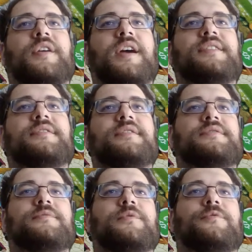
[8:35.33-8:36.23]

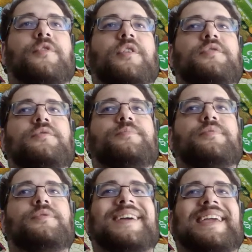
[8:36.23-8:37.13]
creators who forgot to
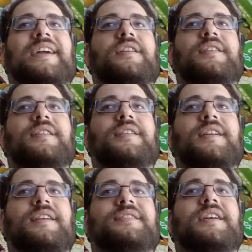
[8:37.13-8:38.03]
put
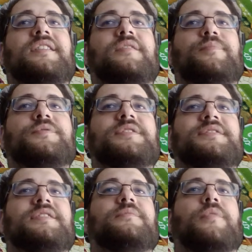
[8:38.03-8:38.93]
intended
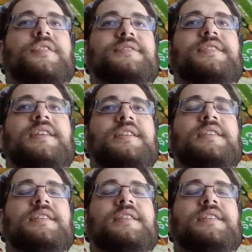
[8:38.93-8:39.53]
pouches in the box.